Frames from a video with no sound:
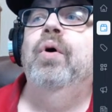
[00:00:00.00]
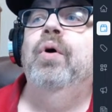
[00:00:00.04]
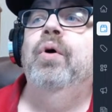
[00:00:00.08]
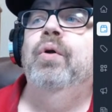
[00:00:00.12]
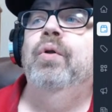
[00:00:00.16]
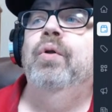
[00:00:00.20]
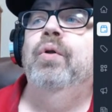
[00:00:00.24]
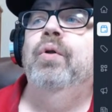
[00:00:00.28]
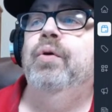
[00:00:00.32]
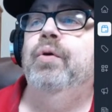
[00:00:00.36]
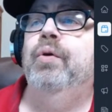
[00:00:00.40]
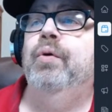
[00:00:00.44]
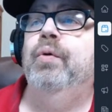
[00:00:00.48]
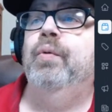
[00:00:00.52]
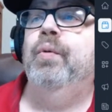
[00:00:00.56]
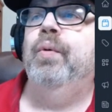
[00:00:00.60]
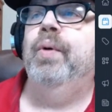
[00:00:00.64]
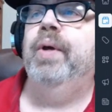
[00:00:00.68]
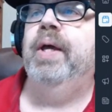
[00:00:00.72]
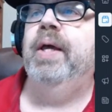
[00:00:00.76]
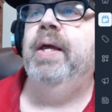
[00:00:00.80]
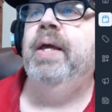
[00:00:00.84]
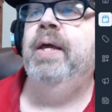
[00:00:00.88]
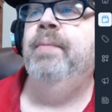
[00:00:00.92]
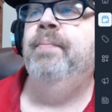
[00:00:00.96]
to
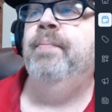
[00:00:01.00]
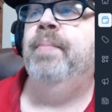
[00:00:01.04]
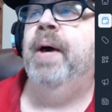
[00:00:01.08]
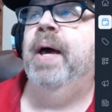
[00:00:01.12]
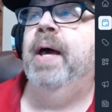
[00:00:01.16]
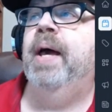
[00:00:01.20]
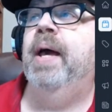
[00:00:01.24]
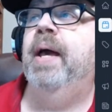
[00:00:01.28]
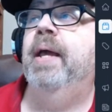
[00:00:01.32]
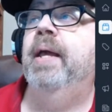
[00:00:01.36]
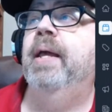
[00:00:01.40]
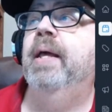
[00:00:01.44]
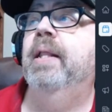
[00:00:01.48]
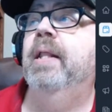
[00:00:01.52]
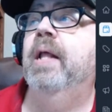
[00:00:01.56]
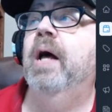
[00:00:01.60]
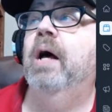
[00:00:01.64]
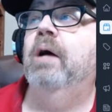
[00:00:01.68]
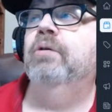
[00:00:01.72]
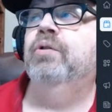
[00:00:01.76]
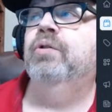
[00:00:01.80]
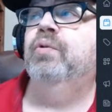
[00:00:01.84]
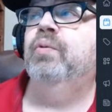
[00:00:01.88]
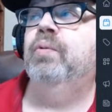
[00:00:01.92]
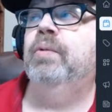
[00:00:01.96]
eBay, and
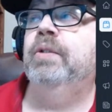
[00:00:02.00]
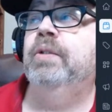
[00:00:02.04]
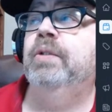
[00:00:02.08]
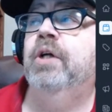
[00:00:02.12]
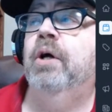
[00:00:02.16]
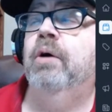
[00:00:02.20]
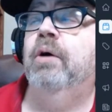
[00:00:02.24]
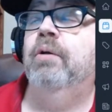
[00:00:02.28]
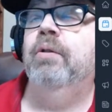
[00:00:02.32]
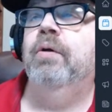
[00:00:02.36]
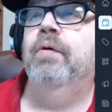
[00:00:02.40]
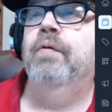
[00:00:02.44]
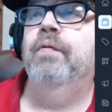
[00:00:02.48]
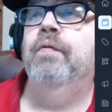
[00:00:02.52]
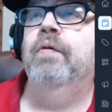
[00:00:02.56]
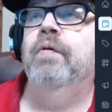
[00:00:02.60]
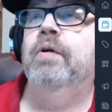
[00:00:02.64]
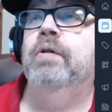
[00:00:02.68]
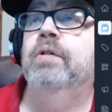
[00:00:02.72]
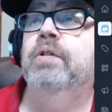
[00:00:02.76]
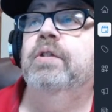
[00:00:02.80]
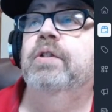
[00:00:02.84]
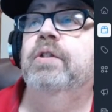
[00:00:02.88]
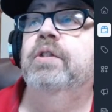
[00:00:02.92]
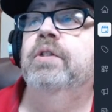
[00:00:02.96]
I'll switch all over
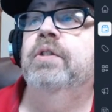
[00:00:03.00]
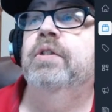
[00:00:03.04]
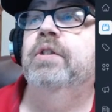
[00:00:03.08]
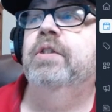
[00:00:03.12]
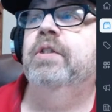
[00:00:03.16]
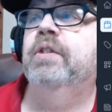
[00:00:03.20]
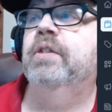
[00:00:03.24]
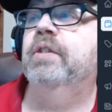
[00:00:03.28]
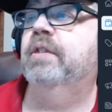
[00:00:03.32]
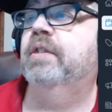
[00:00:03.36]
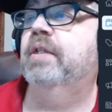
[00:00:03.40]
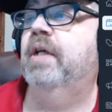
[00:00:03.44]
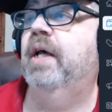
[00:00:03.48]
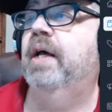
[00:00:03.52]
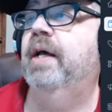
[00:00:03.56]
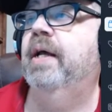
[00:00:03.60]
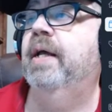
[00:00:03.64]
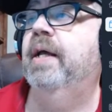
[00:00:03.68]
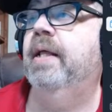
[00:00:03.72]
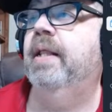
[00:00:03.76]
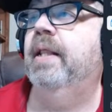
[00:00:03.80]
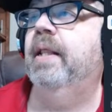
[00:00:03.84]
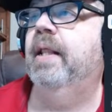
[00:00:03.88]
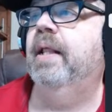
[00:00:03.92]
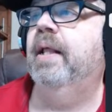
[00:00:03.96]
in just a second.